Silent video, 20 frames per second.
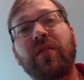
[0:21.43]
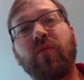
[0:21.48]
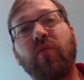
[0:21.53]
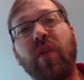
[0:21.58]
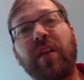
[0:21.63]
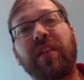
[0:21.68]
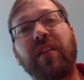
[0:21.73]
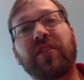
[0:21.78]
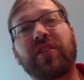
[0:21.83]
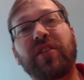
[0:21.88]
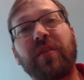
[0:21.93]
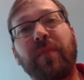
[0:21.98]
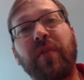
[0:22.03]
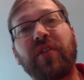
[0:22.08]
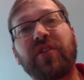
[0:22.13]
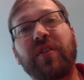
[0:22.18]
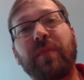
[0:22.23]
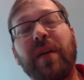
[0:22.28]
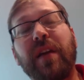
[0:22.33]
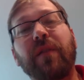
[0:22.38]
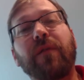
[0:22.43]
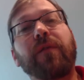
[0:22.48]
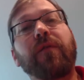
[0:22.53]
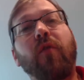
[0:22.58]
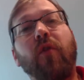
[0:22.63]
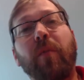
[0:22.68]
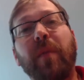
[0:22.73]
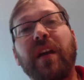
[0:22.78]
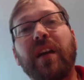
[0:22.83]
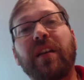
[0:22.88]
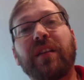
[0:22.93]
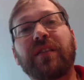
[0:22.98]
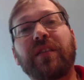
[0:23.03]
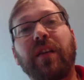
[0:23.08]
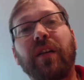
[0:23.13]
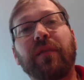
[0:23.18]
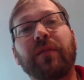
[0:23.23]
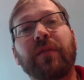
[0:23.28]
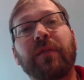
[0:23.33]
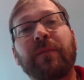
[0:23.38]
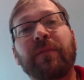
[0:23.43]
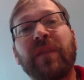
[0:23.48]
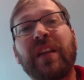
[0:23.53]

what they're supposed to be informing us of.